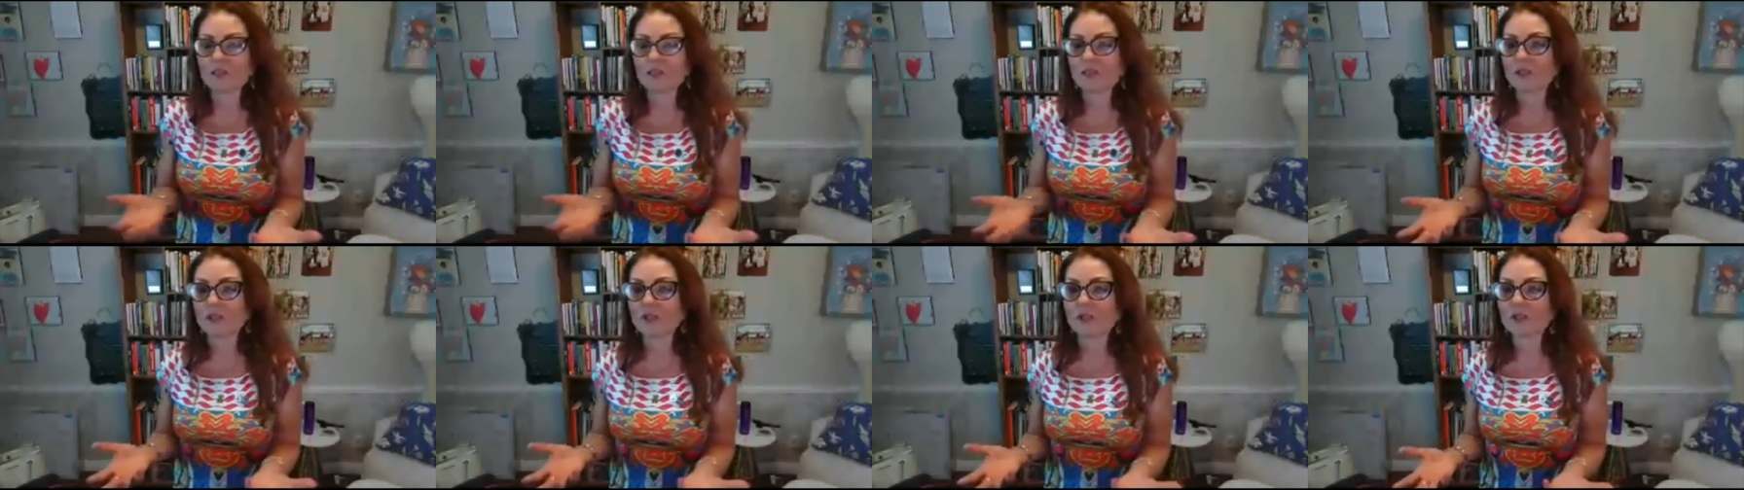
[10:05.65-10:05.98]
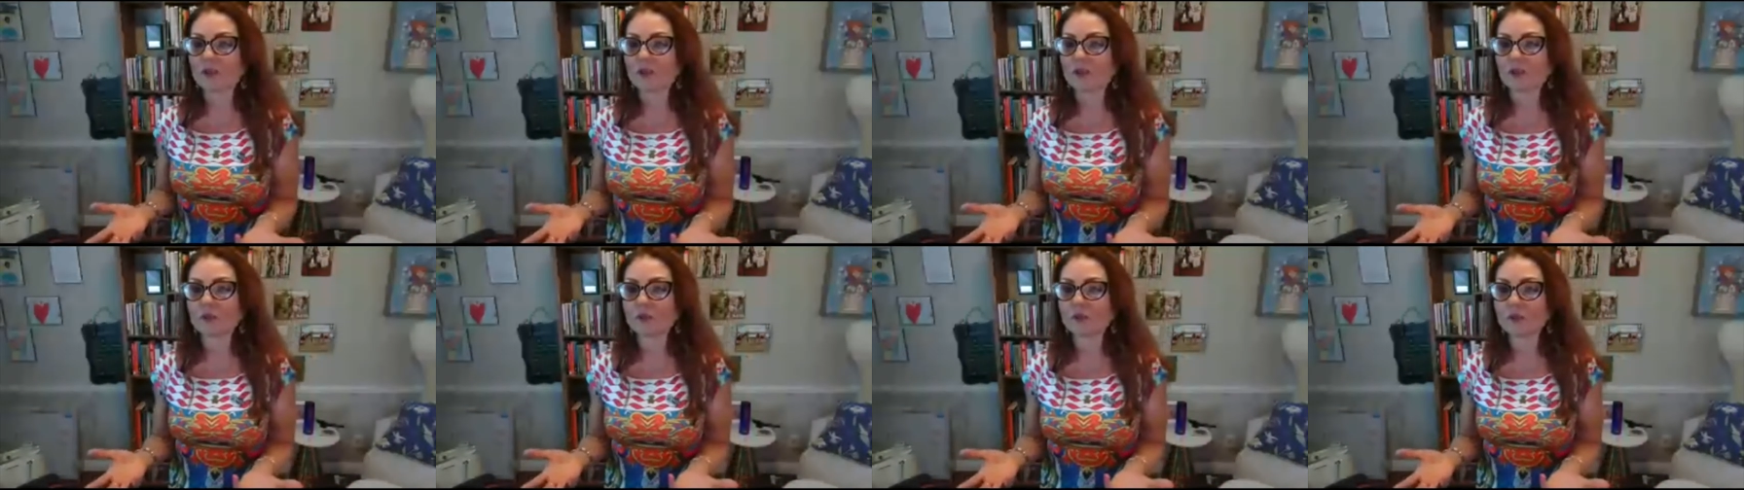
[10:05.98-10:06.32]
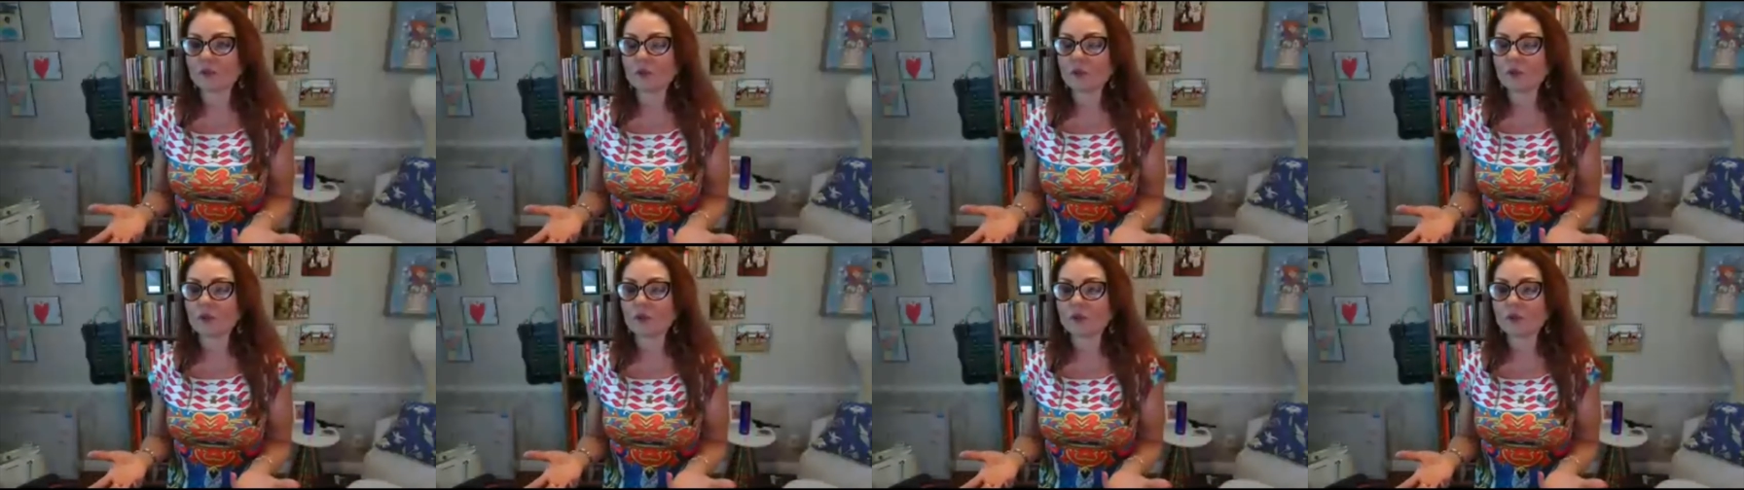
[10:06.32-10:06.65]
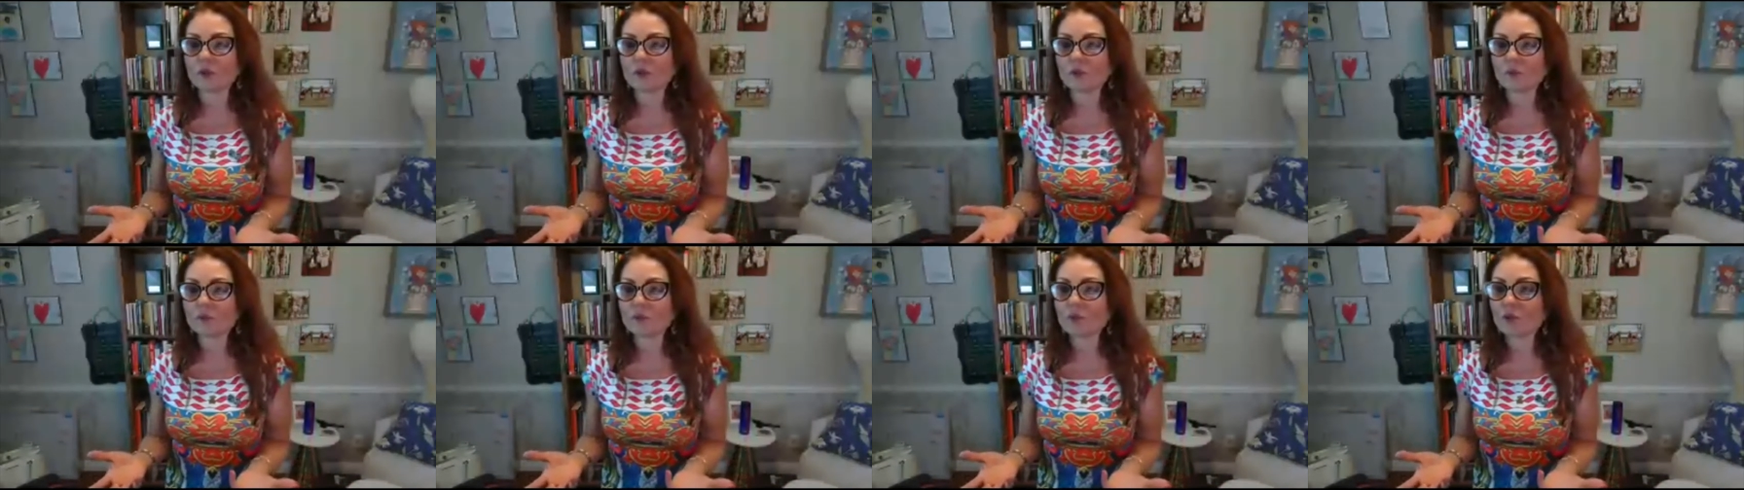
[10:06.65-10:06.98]
being a leader
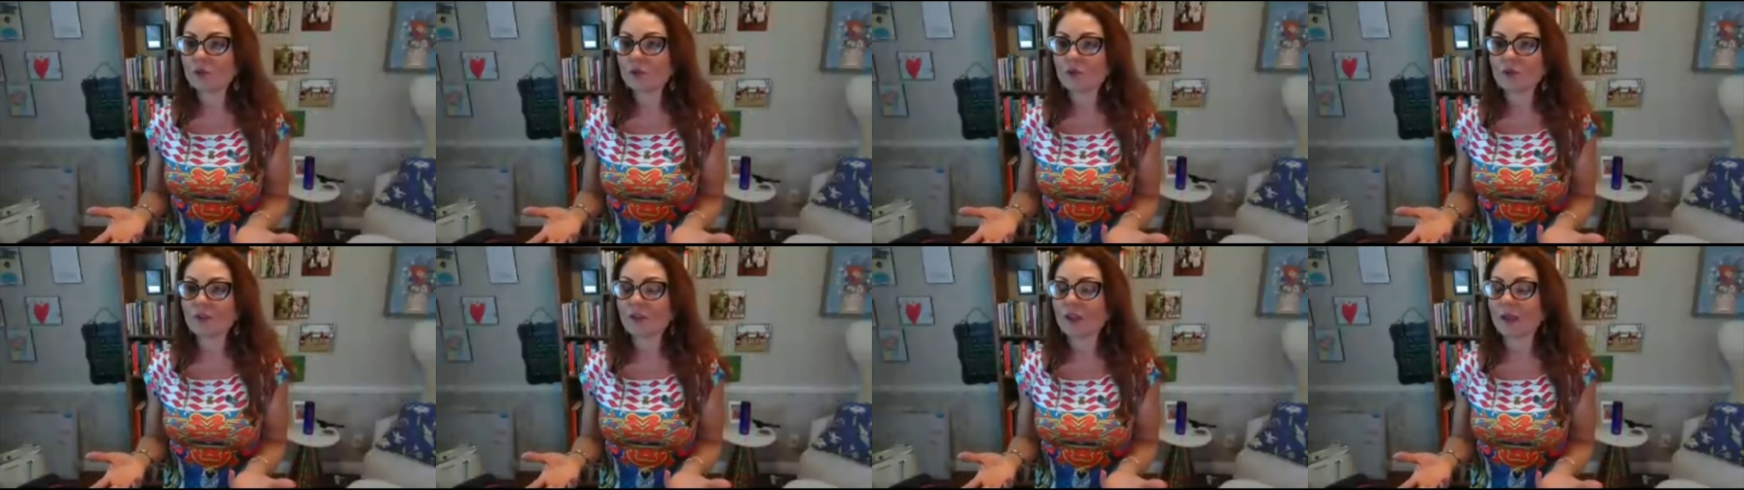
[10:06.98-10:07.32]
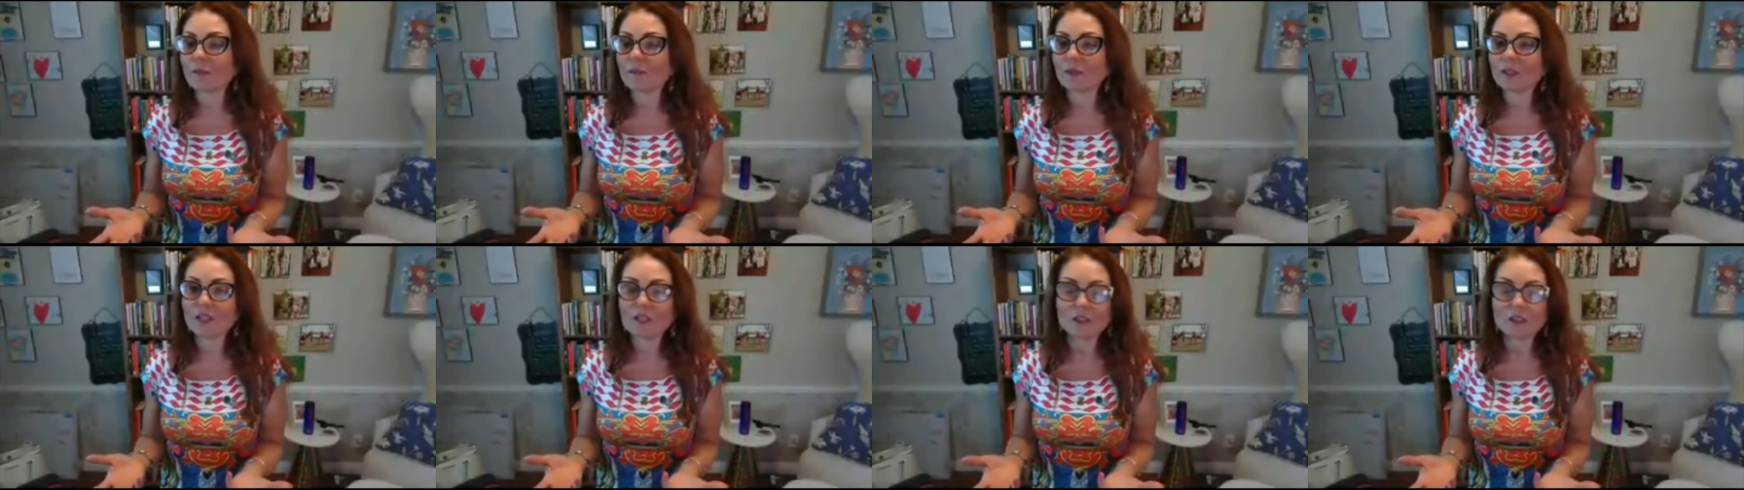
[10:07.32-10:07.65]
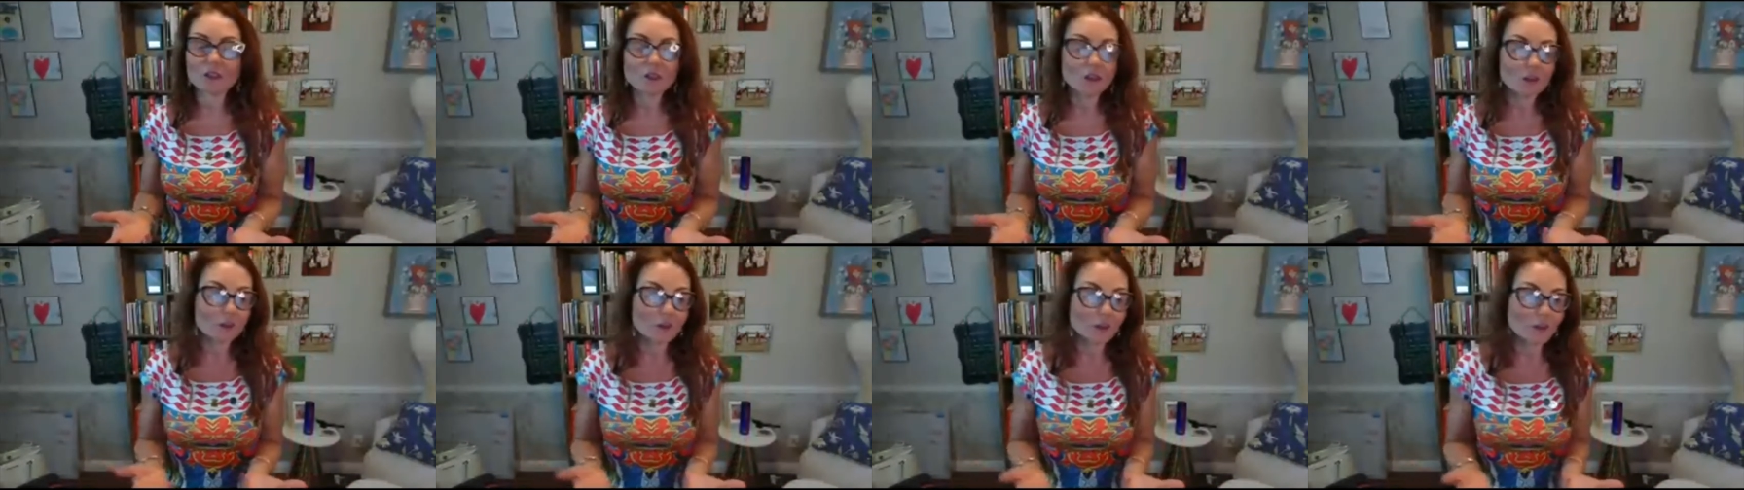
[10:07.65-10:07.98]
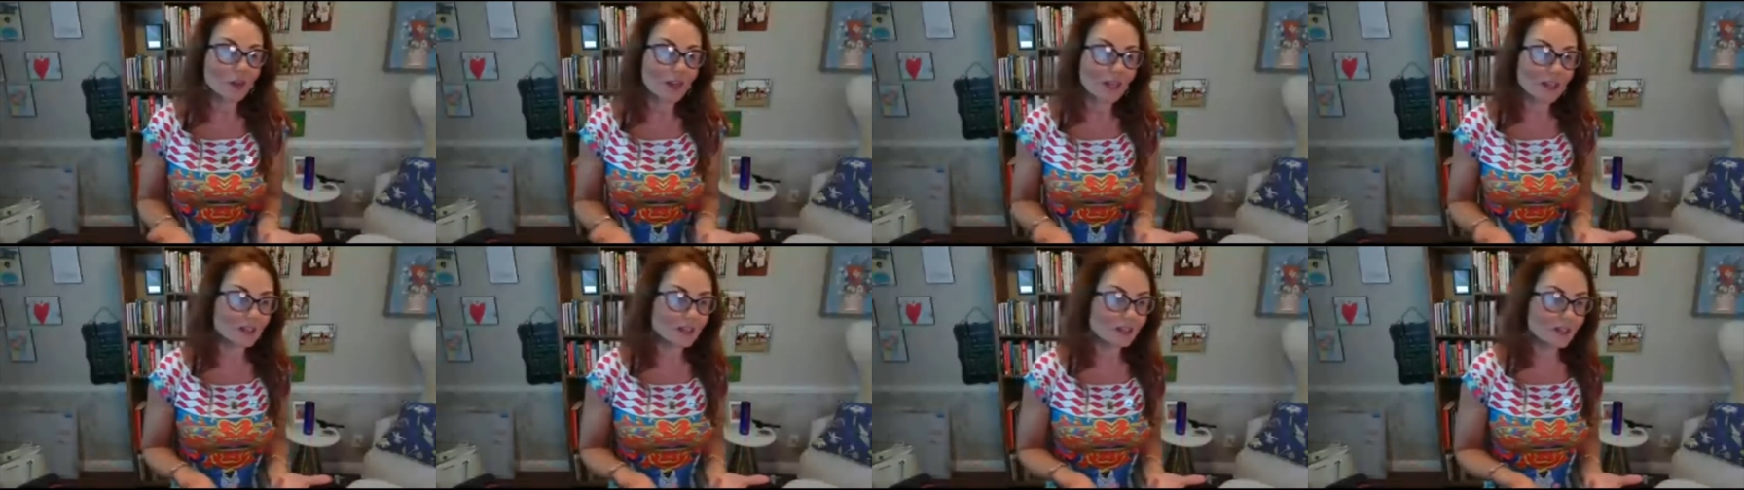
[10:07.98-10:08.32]
to your to your to your
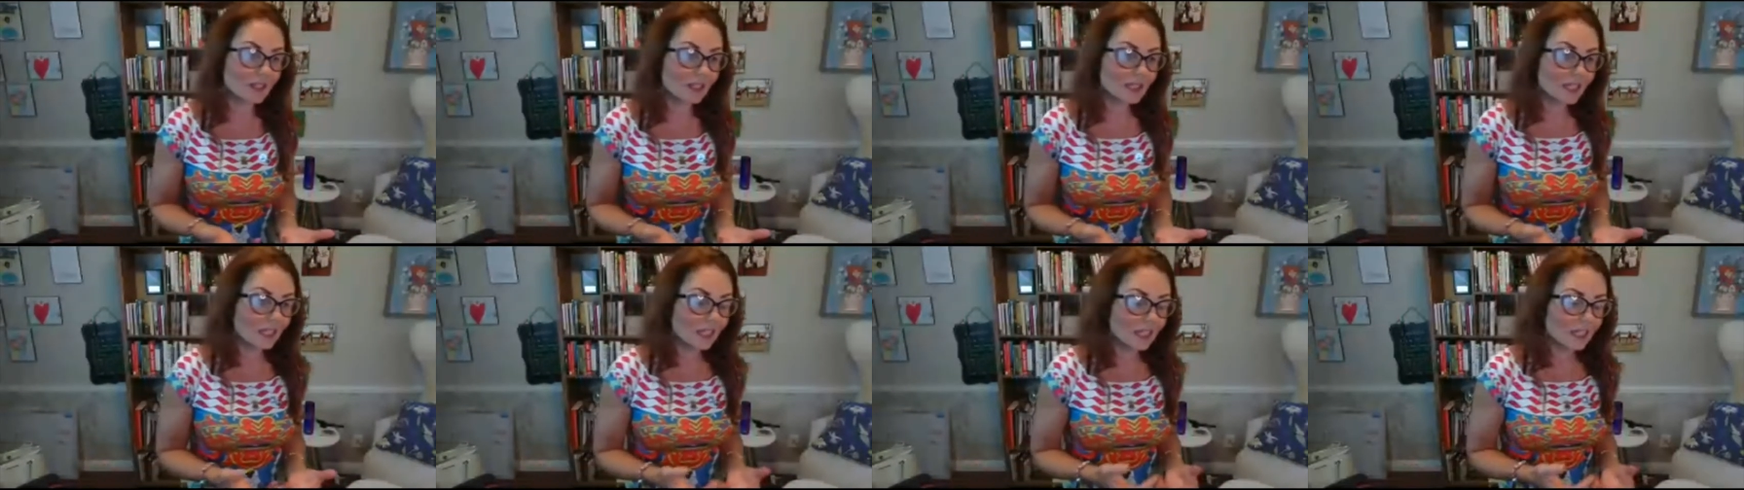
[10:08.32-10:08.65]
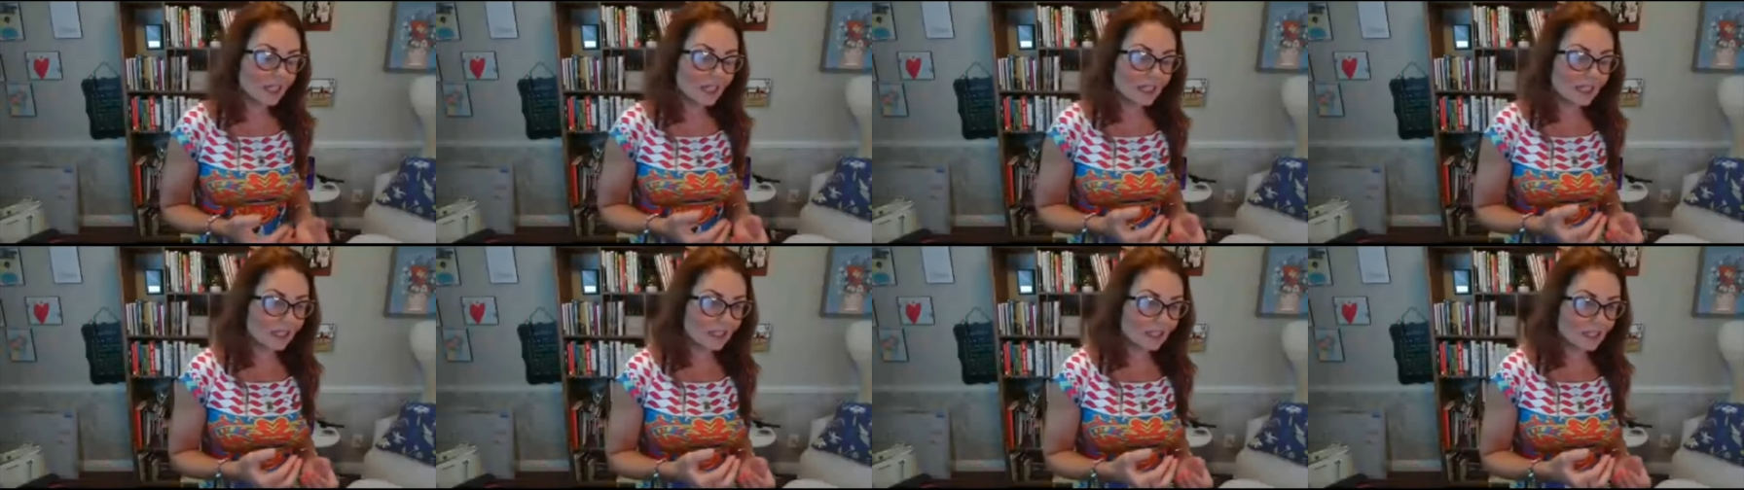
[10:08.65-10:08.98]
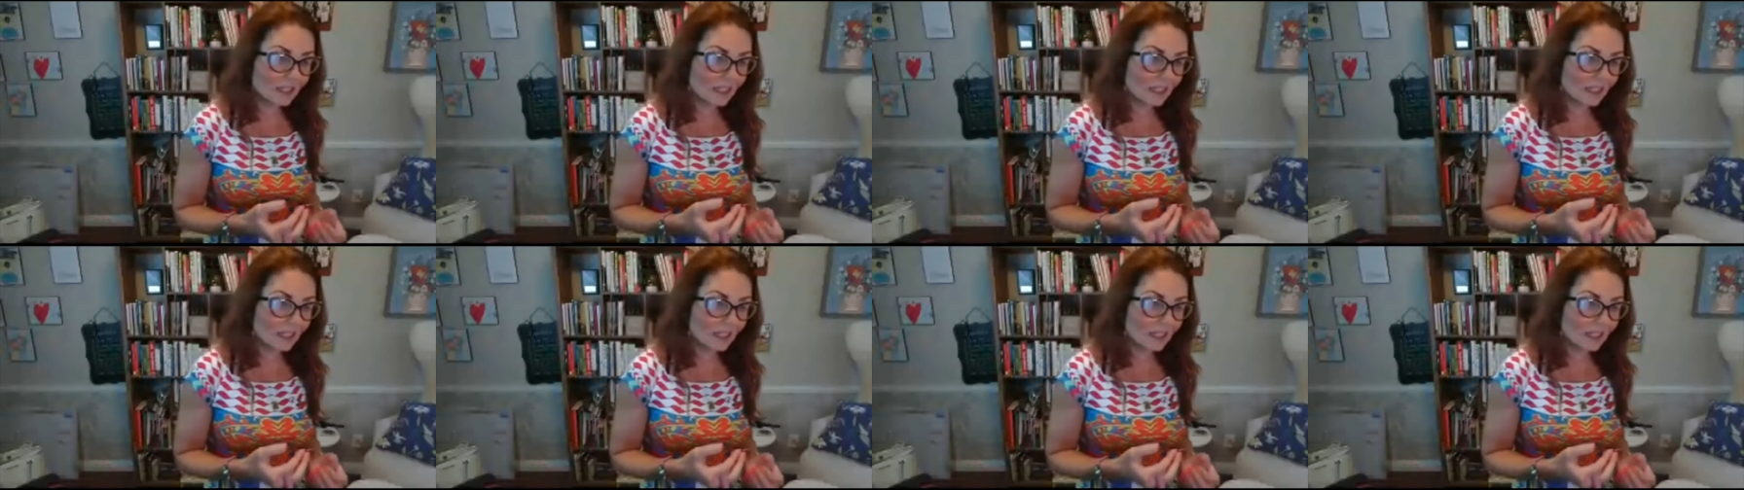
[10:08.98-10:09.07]
family and your friends.